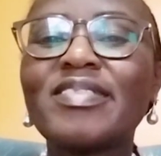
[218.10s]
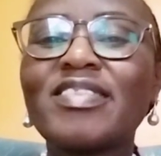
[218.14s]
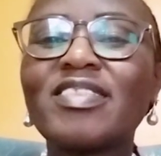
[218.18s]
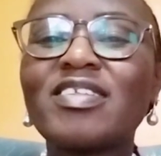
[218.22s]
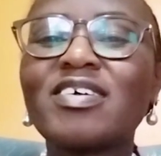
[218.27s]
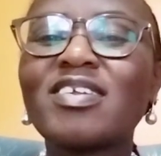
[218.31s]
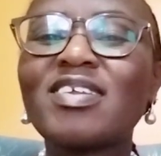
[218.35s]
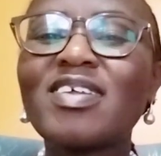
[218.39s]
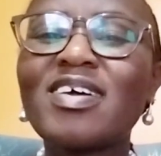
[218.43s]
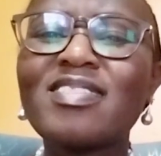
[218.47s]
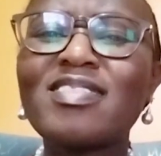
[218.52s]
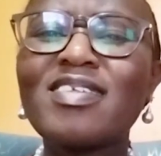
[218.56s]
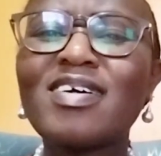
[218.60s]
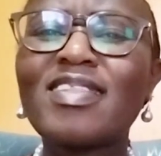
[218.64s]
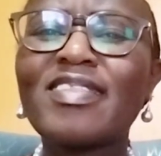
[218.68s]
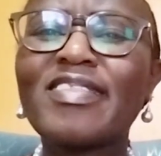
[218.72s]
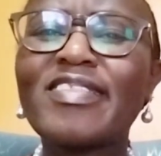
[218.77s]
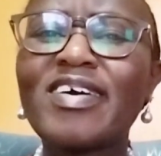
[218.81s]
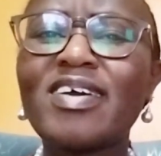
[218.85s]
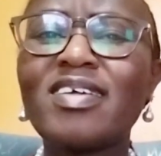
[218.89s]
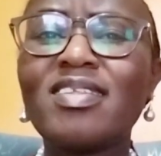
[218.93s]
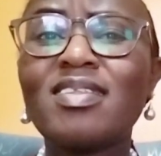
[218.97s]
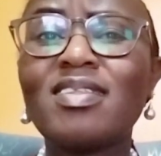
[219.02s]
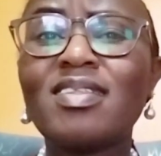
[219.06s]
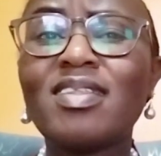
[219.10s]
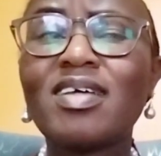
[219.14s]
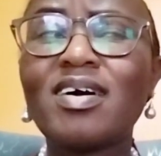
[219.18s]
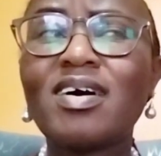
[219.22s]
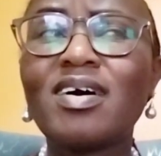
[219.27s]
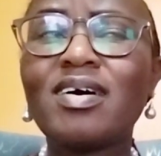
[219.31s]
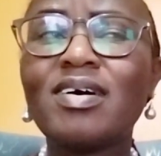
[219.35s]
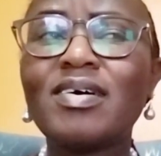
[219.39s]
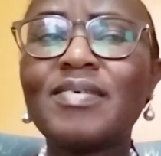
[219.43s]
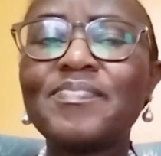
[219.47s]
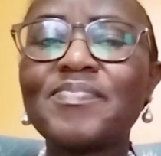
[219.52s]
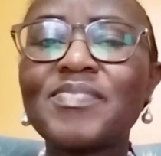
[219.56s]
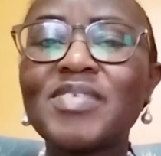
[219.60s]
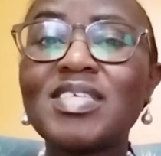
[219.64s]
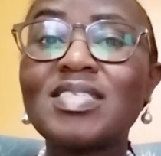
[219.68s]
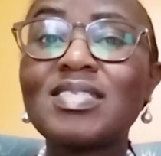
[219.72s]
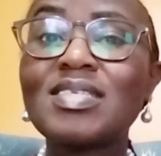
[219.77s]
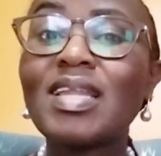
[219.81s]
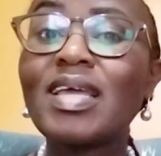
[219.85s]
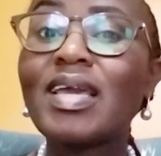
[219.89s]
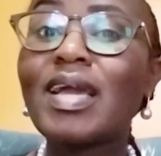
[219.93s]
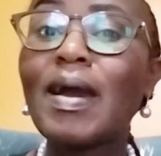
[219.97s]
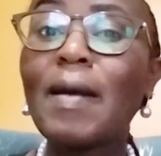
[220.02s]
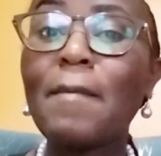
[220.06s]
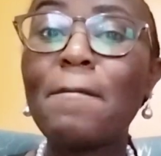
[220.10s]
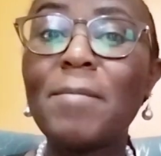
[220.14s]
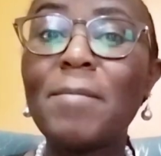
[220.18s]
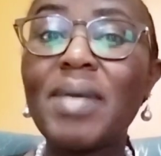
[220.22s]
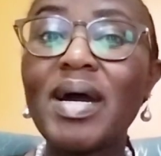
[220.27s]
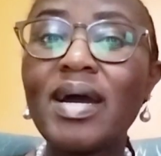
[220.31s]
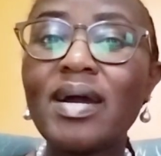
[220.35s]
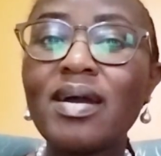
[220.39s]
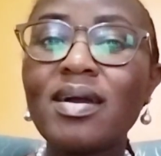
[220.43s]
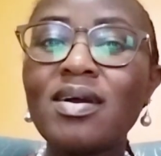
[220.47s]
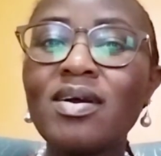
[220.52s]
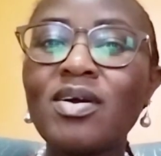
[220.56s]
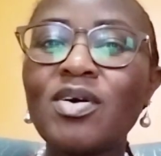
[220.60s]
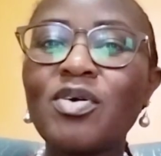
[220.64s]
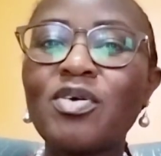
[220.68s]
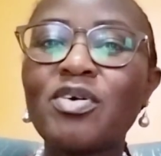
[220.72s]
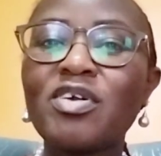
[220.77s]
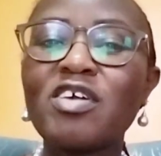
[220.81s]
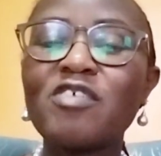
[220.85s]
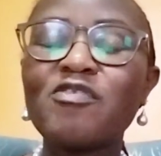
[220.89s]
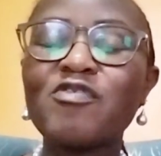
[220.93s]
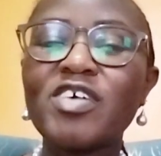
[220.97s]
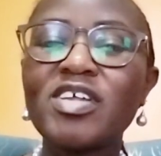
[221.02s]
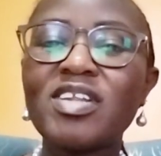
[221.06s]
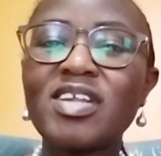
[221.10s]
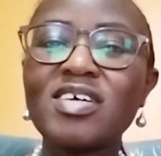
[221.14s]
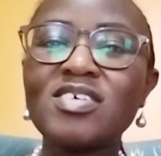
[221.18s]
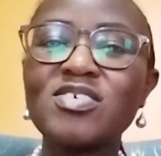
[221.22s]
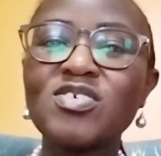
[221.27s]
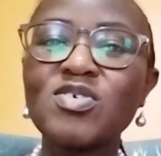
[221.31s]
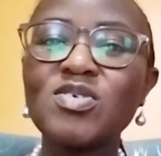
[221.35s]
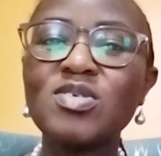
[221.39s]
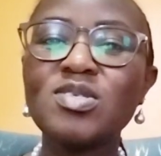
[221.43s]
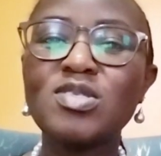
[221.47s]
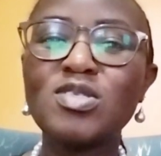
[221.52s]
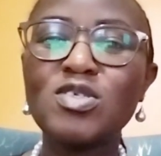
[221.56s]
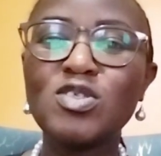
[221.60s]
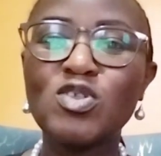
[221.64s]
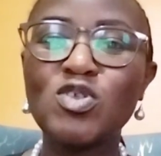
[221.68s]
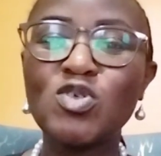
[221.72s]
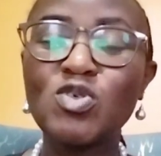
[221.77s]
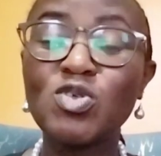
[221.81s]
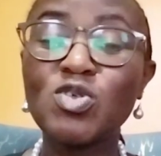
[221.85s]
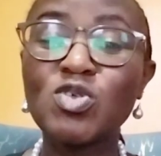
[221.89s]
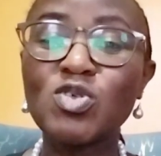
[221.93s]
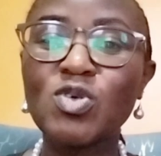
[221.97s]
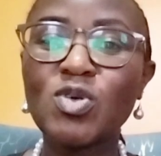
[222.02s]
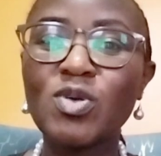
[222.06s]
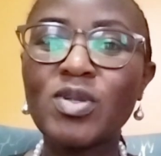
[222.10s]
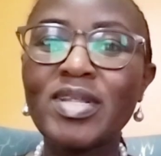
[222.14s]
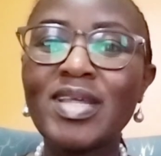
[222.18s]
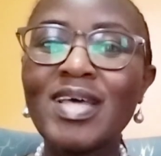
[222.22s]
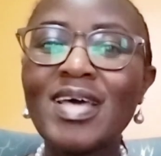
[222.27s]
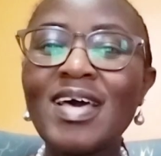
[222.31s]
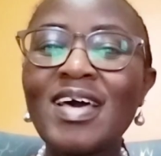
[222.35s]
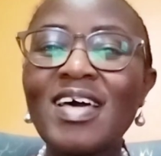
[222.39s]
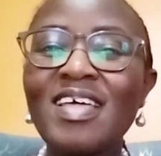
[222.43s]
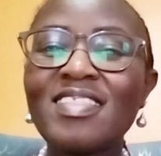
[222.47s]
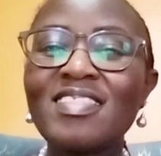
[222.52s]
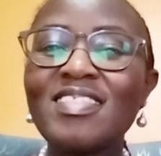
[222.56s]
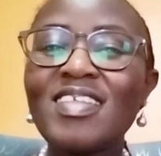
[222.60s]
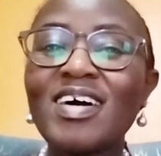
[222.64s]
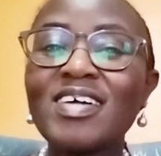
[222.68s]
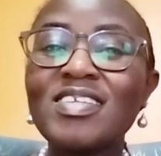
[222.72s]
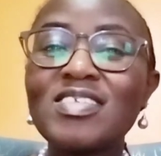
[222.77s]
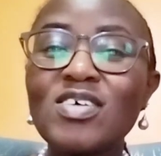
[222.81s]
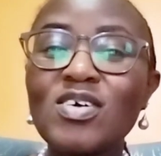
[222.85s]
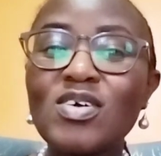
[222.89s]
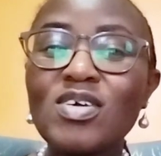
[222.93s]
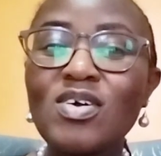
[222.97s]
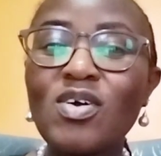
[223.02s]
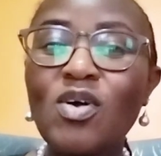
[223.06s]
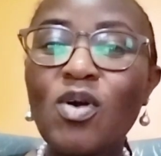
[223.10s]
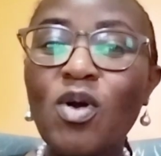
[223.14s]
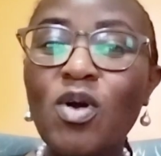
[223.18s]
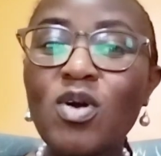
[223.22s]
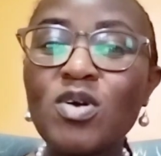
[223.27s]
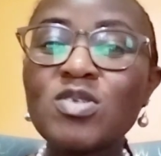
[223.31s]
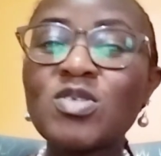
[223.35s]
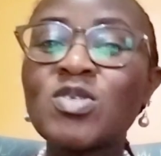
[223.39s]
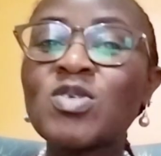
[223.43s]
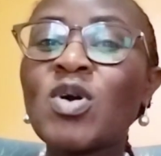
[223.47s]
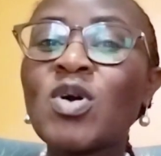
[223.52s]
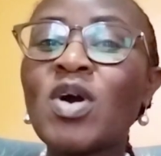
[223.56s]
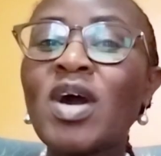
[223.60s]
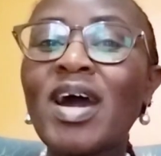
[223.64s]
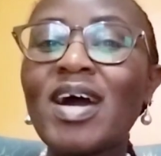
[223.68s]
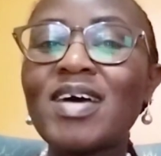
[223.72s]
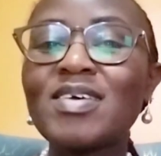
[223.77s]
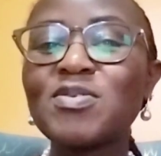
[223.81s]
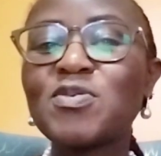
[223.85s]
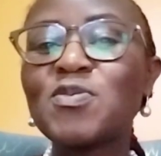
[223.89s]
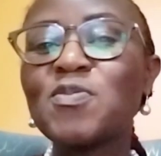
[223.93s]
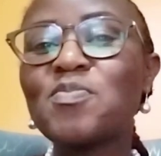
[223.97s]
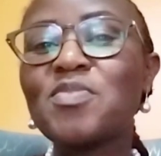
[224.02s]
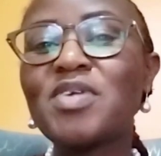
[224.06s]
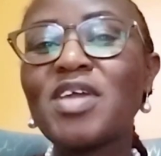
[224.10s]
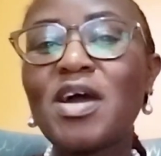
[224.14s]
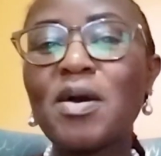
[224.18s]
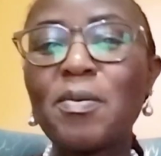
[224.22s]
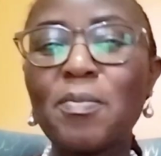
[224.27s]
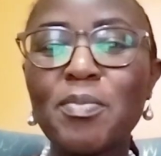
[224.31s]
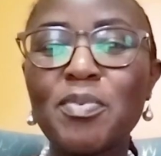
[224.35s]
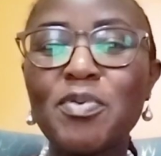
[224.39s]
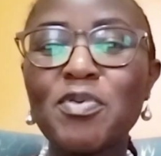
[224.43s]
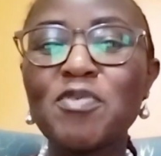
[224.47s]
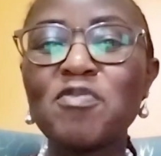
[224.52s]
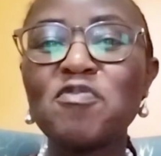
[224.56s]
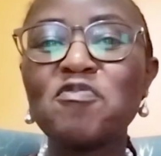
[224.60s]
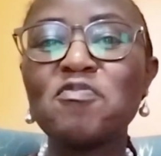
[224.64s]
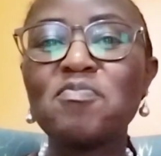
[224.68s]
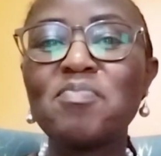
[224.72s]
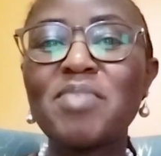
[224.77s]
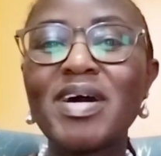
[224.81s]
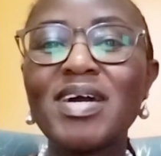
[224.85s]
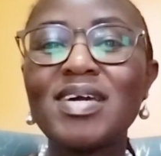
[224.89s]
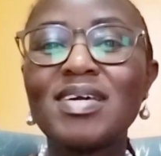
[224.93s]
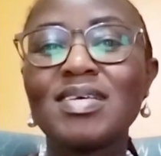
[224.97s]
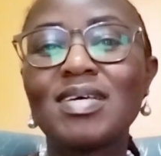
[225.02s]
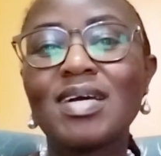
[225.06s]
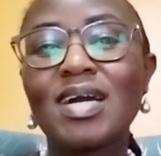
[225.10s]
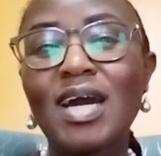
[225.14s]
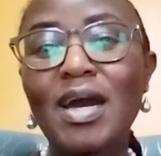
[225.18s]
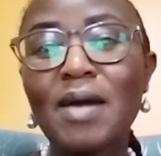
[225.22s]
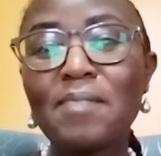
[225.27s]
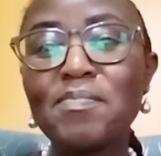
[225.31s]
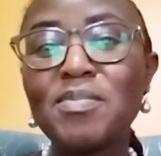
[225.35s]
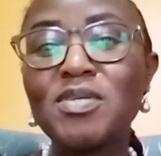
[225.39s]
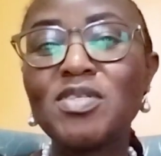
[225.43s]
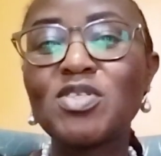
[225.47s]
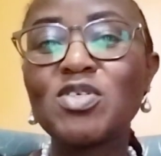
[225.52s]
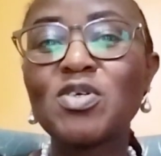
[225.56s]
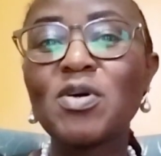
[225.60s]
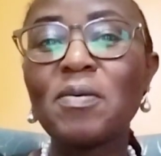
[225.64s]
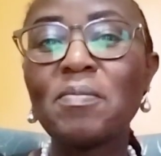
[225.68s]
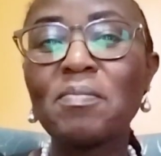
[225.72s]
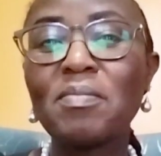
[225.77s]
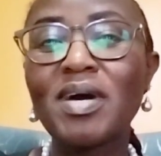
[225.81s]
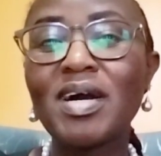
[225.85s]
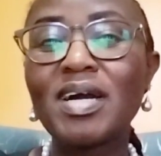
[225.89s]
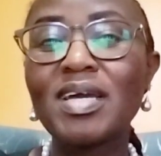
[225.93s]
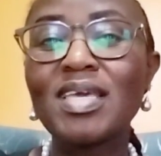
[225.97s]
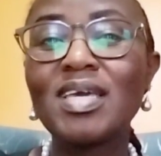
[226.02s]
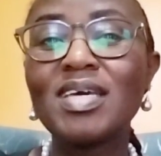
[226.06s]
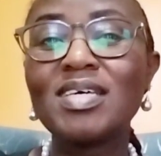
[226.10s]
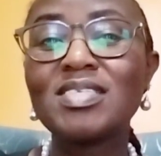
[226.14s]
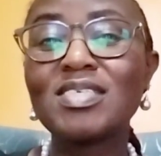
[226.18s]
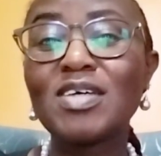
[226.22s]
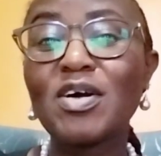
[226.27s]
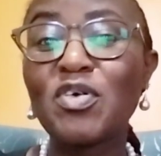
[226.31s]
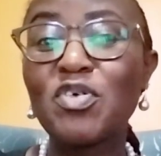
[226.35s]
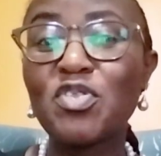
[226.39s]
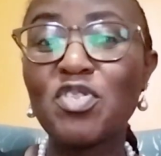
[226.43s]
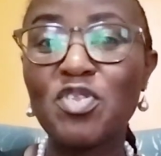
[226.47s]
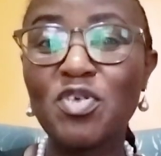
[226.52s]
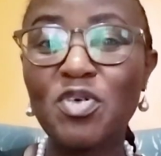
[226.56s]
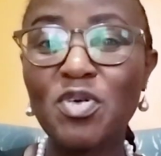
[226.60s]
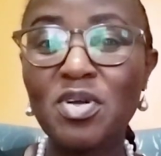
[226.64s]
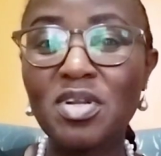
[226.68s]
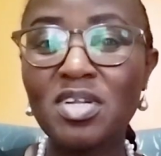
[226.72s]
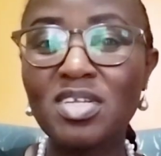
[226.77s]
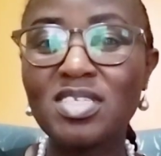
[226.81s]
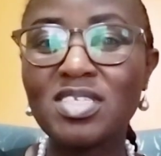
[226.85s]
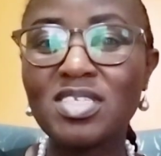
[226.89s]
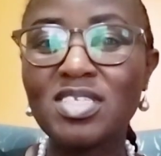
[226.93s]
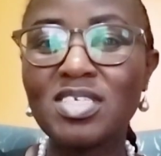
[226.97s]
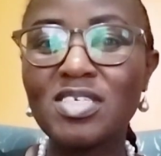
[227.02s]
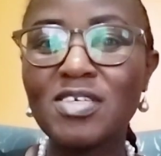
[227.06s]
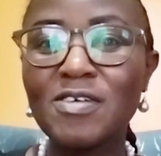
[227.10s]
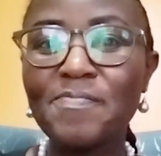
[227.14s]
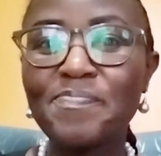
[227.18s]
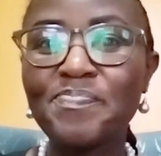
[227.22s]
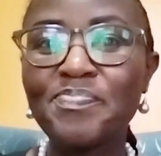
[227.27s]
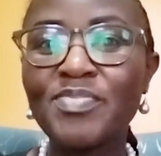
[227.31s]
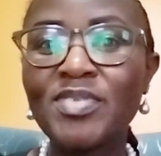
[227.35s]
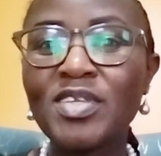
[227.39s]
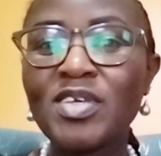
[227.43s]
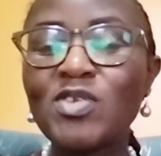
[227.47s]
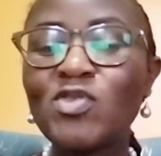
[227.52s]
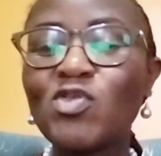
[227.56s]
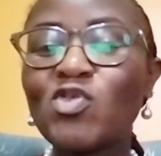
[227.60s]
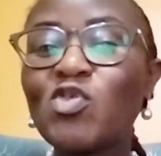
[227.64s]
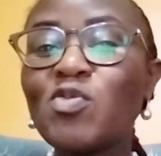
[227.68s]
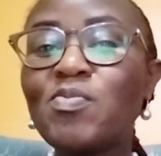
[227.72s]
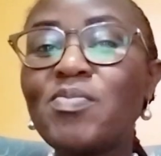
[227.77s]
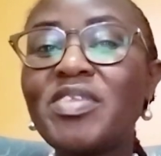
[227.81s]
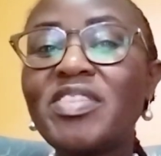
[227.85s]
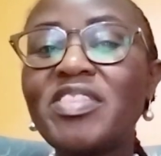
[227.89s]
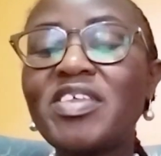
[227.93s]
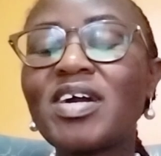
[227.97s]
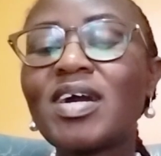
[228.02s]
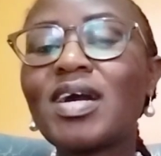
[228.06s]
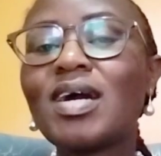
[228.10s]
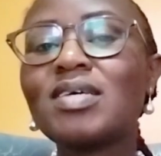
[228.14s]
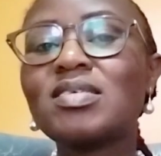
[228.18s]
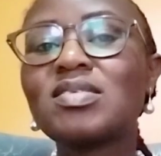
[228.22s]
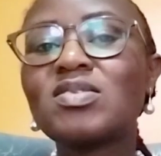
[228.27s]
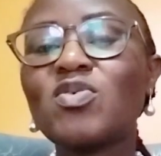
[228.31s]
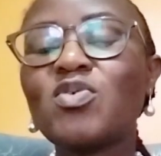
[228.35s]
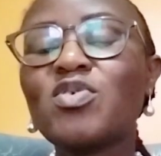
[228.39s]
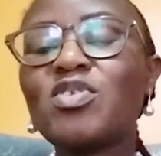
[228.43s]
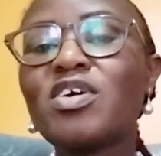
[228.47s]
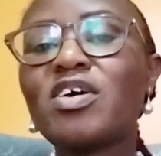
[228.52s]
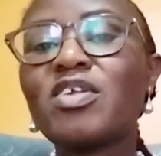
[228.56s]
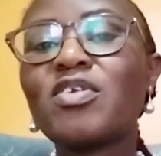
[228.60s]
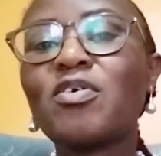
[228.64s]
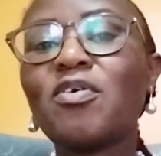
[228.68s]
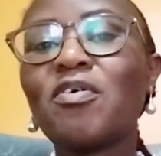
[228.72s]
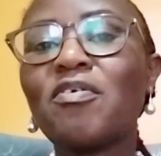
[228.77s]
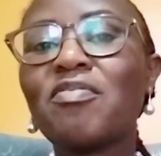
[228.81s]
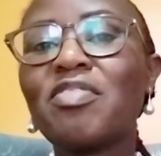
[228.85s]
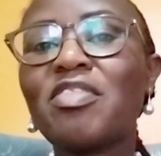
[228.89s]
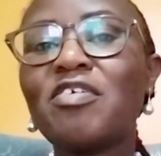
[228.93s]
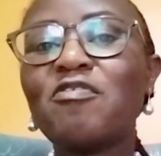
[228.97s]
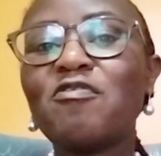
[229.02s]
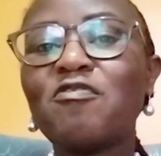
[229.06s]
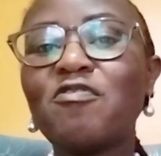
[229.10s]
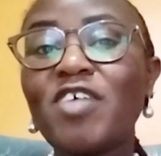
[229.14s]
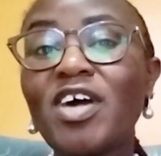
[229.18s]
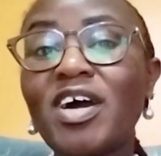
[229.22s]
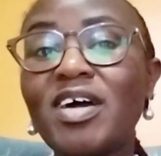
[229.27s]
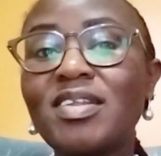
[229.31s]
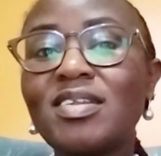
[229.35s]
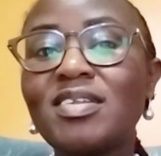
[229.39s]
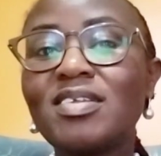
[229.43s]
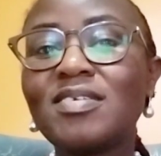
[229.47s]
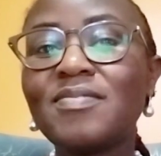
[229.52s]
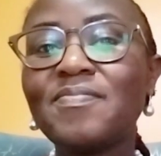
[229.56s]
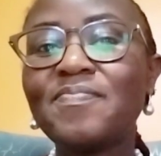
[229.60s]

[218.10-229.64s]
rather than it's like a bank or a financial institution that also has to be approved by Capital Market Authority to be the custodian of the fund.